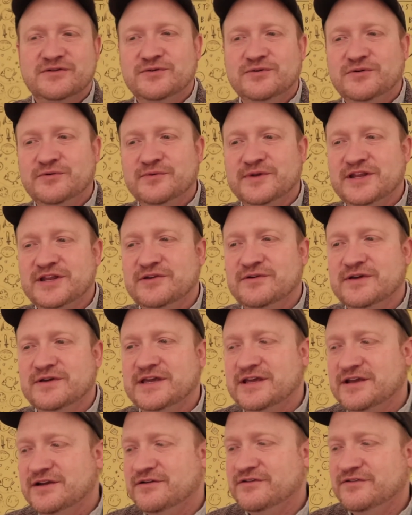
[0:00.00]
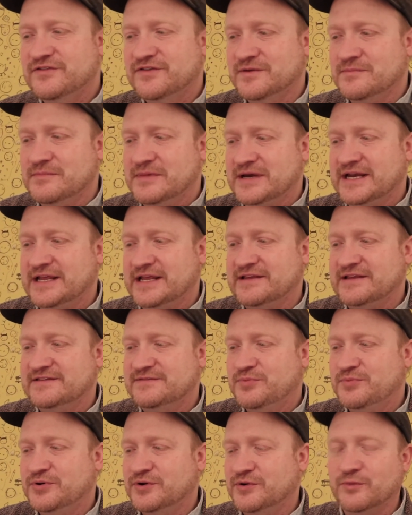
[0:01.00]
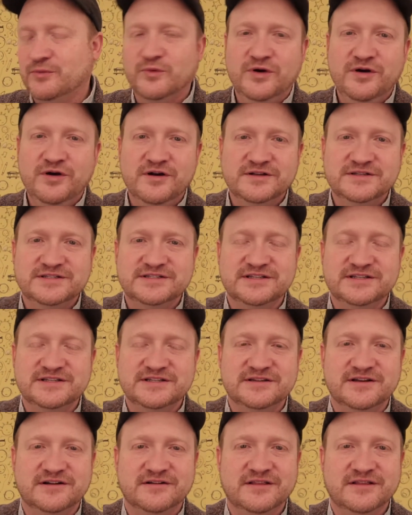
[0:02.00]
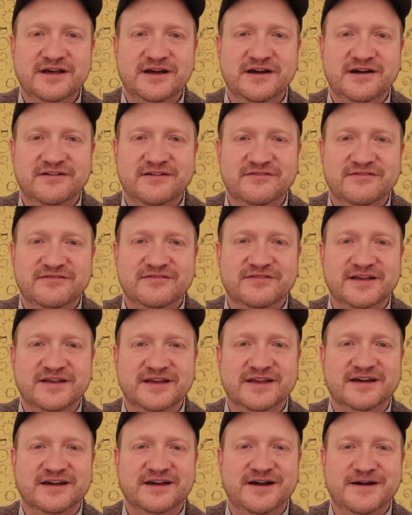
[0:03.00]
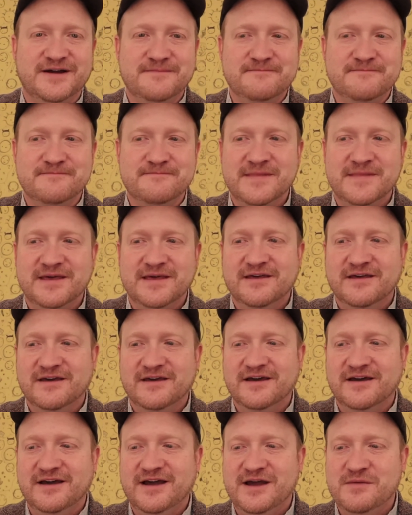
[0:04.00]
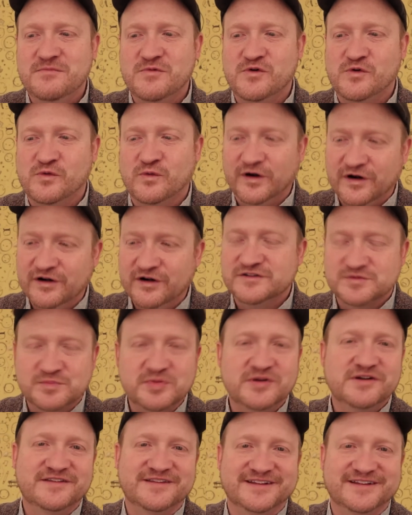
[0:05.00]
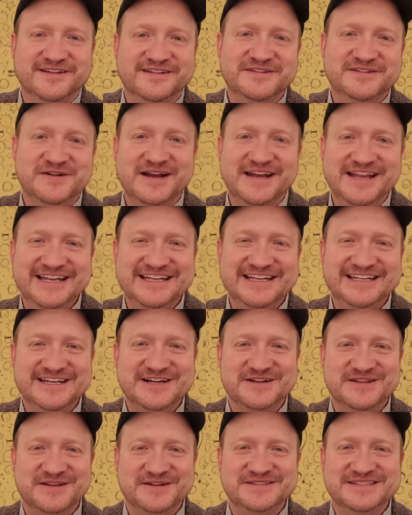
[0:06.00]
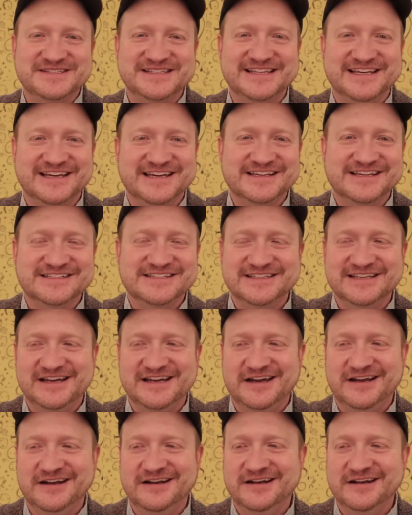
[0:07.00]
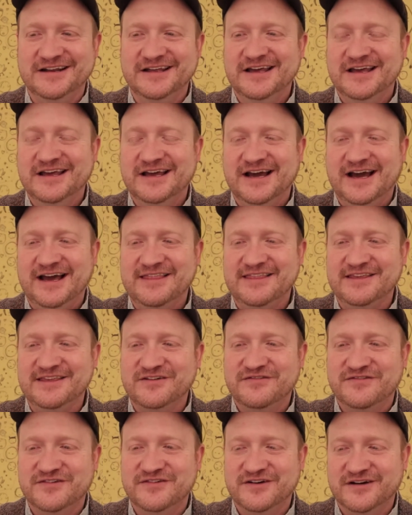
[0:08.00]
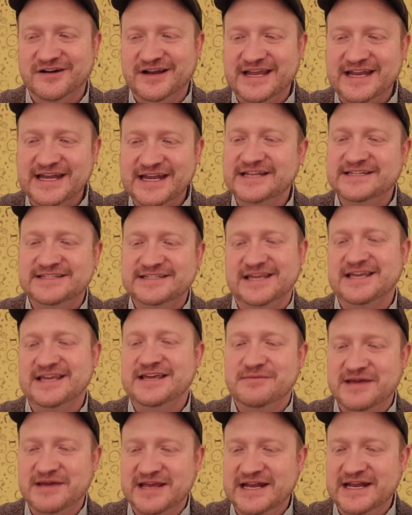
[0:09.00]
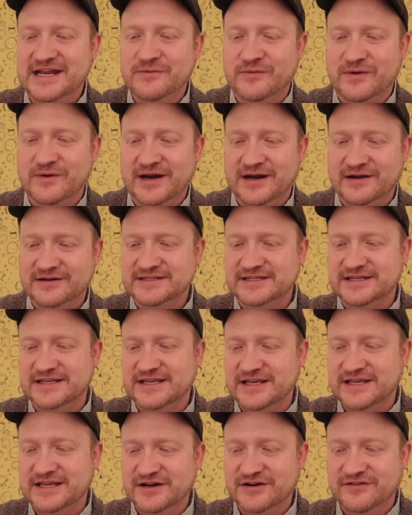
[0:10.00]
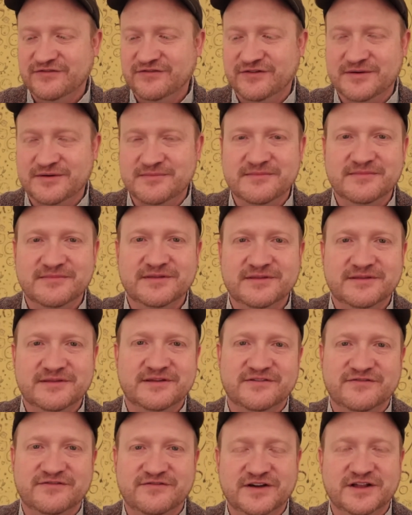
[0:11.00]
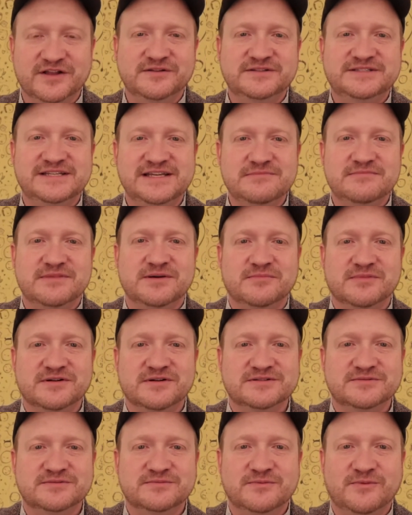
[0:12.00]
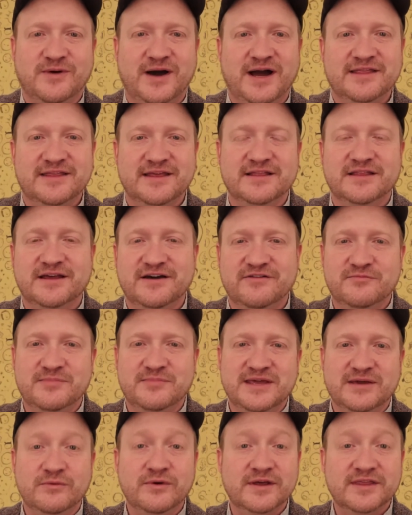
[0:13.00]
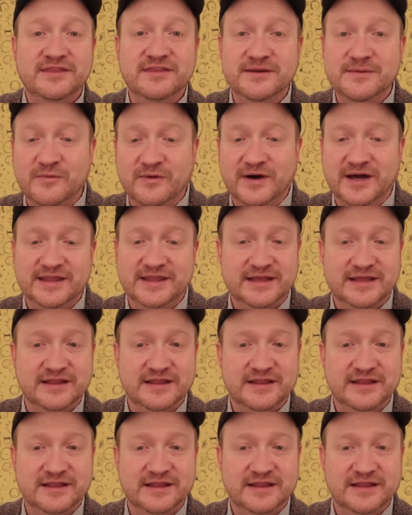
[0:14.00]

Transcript: when you hear somebody put words to their love. Like, I'm a words person, so I need to hear those things. And I think for any team anywhere to hear from their fellow team members why they love being with them, why they love